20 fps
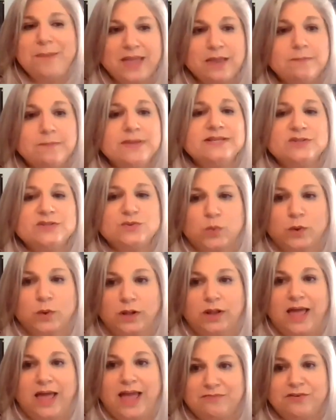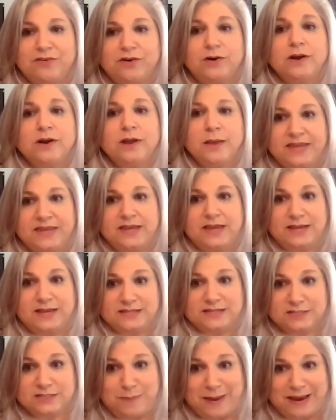payments will ever be
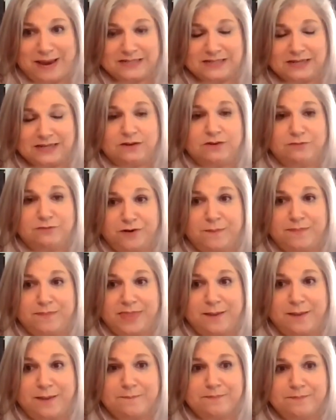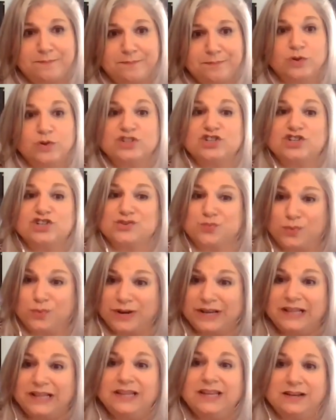expected from them, which is
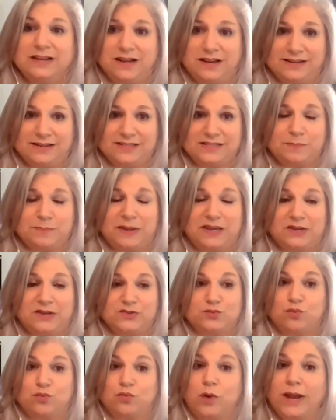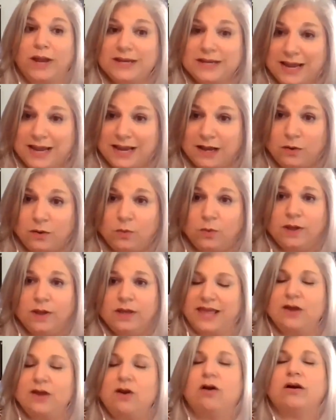really nice because right now
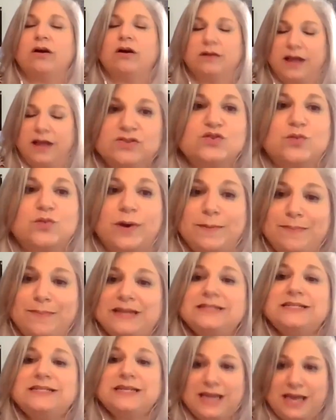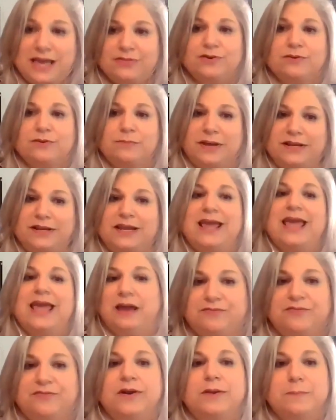they are scraping together money
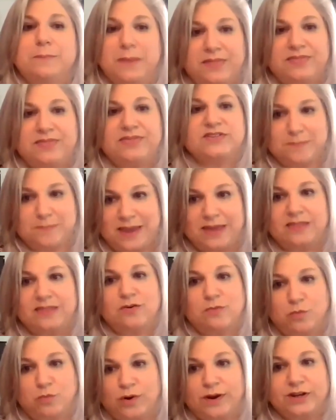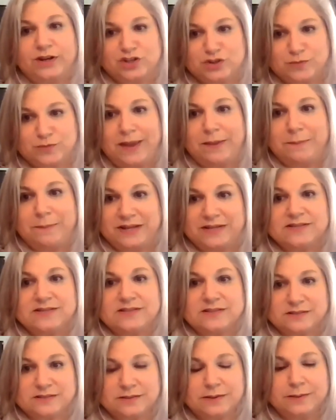every month to make their mortgage
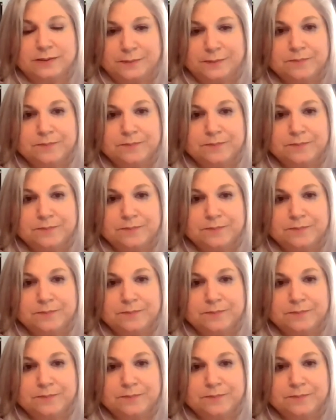payments.